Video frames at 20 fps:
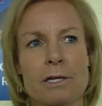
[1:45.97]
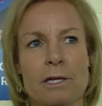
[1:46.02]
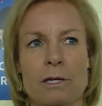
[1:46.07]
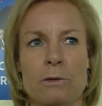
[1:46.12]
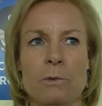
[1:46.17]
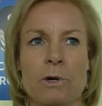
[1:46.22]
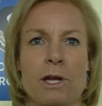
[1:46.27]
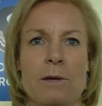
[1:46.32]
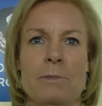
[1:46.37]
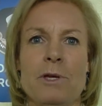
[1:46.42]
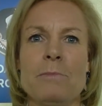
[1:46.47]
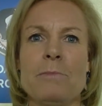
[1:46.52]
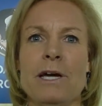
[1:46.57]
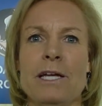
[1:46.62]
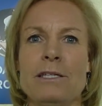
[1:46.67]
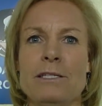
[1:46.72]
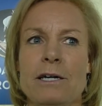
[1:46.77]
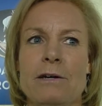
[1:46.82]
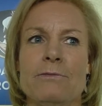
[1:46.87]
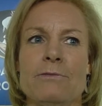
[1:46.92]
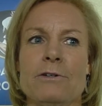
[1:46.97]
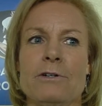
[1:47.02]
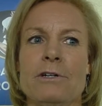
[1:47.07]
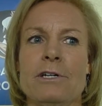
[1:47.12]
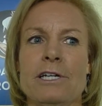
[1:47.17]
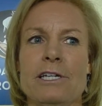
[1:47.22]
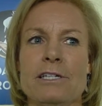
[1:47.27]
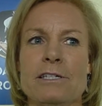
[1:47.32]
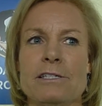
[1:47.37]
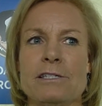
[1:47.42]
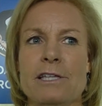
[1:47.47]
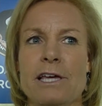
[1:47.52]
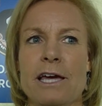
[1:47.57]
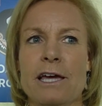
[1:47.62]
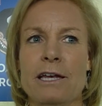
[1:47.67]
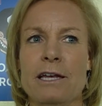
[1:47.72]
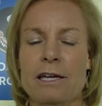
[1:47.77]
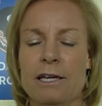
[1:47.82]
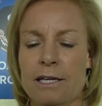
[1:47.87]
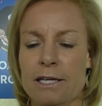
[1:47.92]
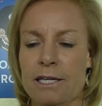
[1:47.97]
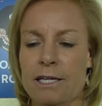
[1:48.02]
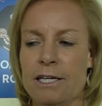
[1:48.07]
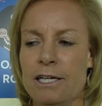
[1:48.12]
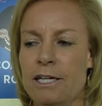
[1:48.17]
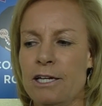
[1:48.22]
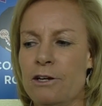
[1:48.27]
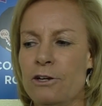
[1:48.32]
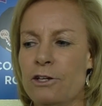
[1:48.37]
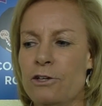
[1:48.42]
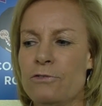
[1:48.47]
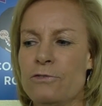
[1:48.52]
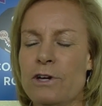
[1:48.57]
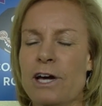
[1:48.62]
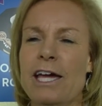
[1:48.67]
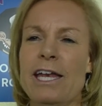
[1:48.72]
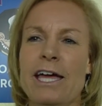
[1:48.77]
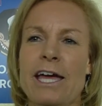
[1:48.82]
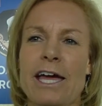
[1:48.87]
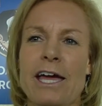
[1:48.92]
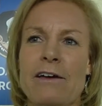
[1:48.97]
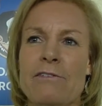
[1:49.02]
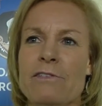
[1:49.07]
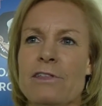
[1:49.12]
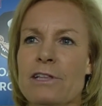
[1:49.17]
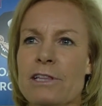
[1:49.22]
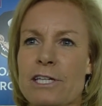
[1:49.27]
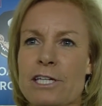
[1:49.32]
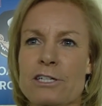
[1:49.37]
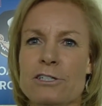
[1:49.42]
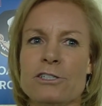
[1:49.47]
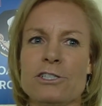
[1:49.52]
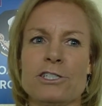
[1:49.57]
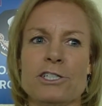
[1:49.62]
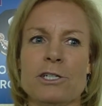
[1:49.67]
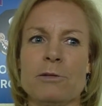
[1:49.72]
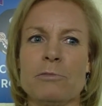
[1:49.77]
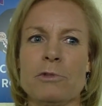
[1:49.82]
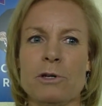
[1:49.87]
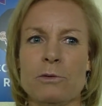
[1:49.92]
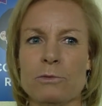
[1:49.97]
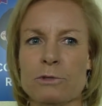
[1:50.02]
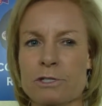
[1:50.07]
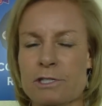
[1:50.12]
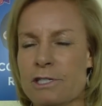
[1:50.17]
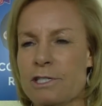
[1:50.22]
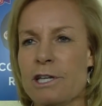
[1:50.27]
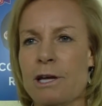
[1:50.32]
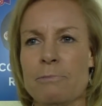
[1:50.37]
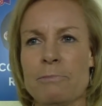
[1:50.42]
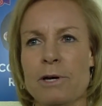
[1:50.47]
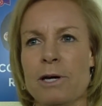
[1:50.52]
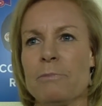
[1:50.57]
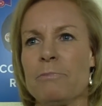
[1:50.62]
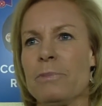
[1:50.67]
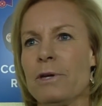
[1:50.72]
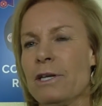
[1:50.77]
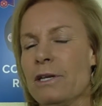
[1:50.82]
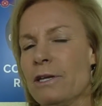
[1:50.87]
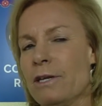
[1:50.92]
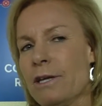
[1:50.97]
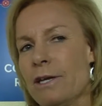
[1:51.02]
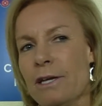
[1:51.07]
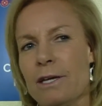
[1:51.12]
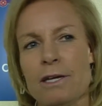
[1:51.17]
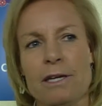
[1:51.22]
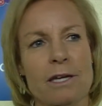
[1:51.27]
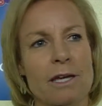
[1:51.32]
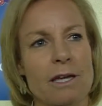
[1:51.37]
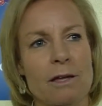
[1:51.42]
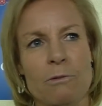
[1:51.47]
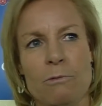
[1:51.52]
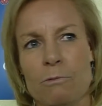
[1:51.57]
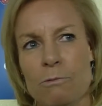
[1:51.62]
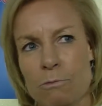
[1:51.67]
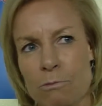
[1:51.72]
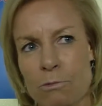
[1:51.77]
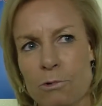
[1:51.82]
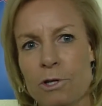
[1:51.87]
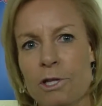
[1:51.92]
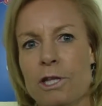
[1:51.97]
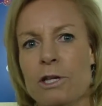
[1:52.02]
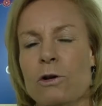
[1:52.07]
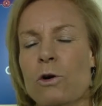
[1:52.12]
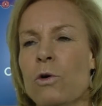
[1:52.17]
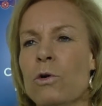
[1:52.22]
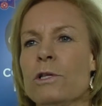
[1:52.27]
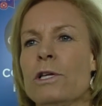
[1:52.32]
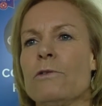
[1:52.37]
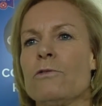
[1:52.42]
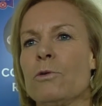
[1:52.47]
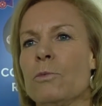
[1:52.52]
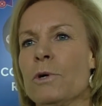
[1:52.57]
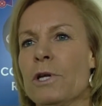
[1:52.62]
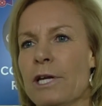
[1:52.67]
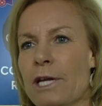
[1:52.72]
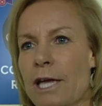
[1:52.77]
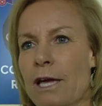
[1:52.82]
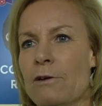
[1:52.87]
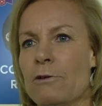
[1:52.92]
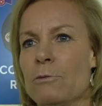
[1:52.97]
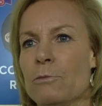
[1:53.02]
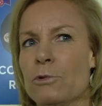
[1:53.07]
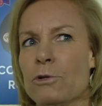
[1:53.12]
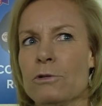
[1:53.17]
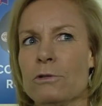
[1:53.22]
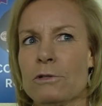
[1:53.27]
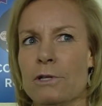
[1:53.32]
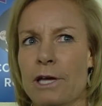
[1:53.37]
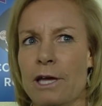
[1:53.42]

And what I mean by tougher is that you know you've got to have the leadership that will step up and and really hold everyone accountable,